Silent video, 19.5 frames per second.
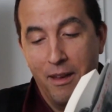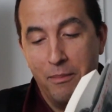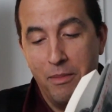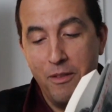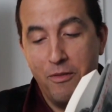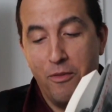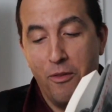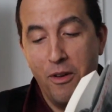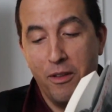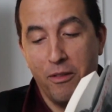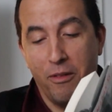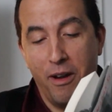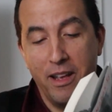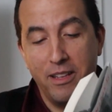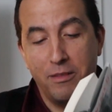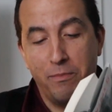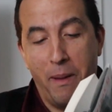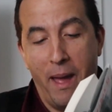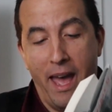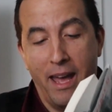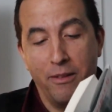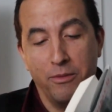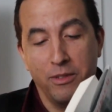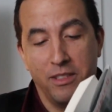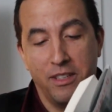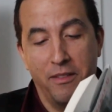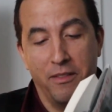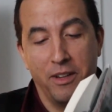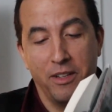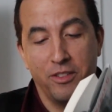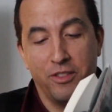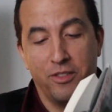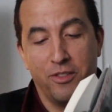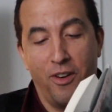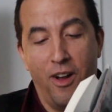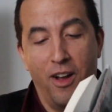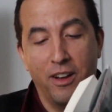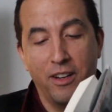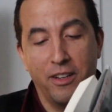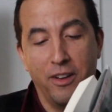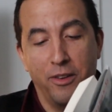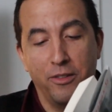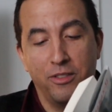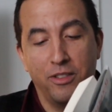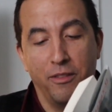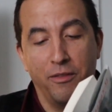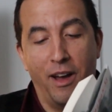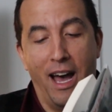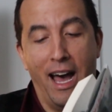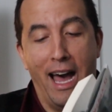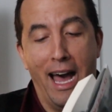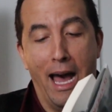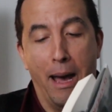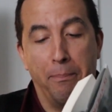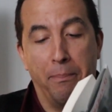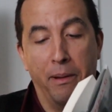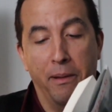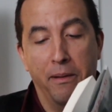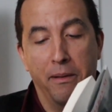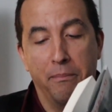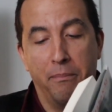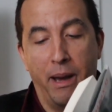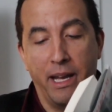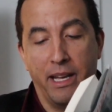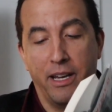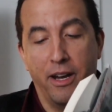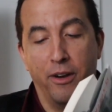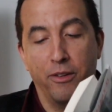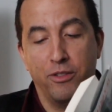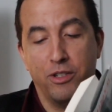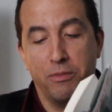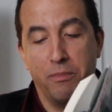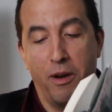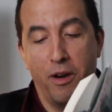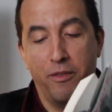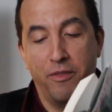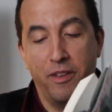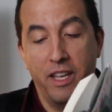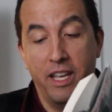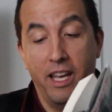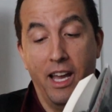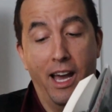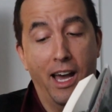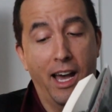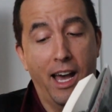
Before the race, Patton was given a strong dose of hop by Coach Murphy.